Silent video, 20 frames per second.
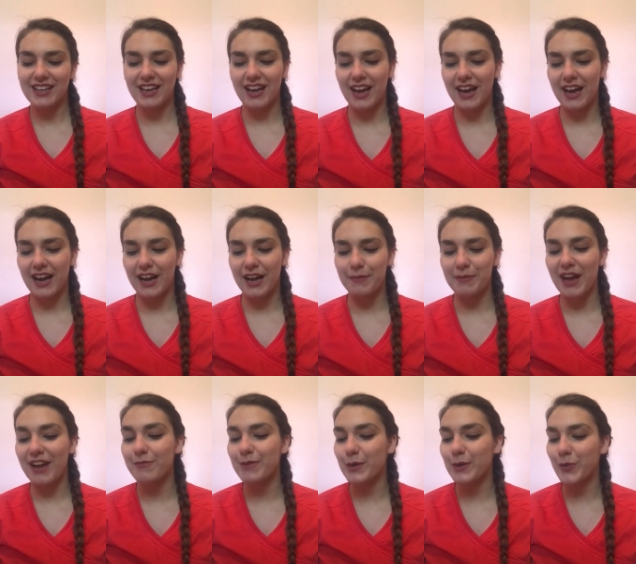
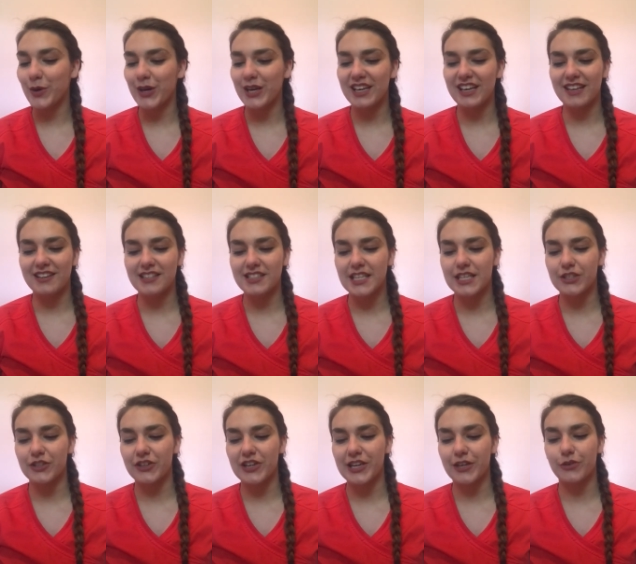I've been working on this
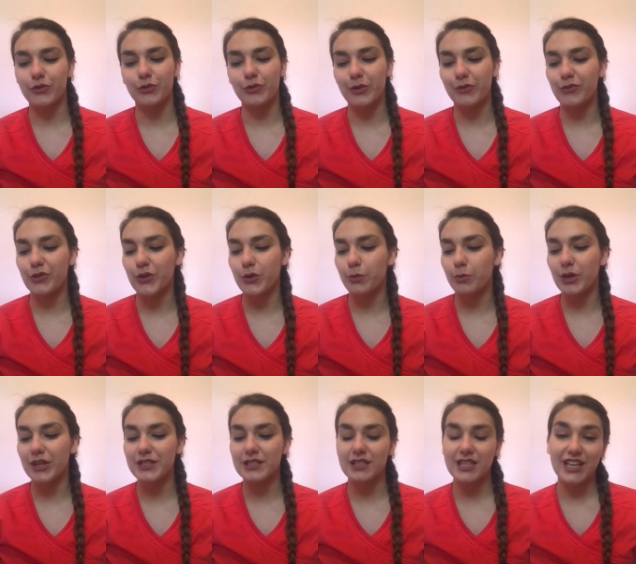integrated review
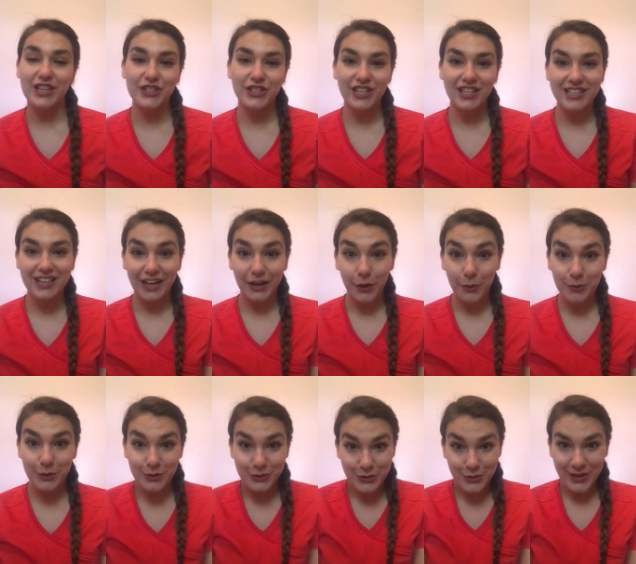presentation, and I hope
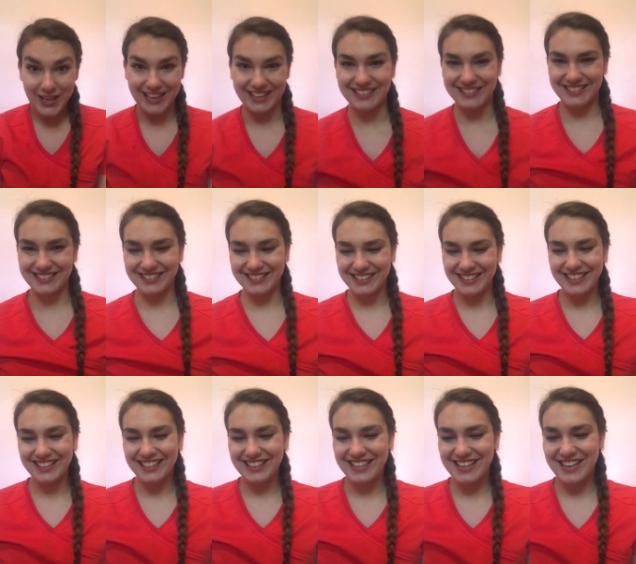you enjoy it. Here
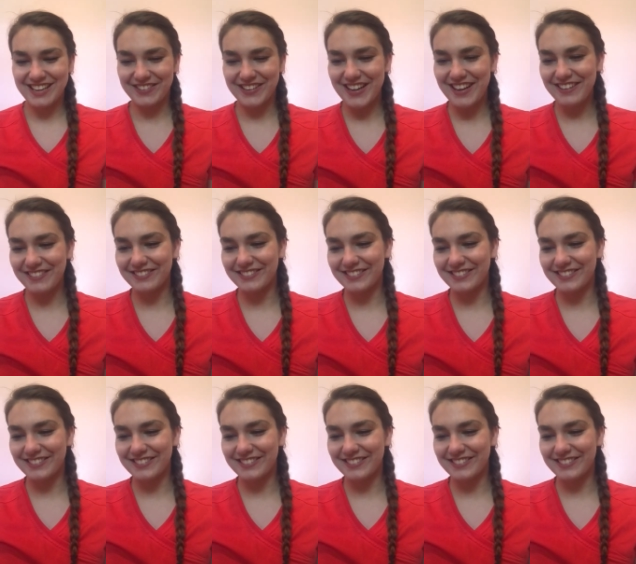we go.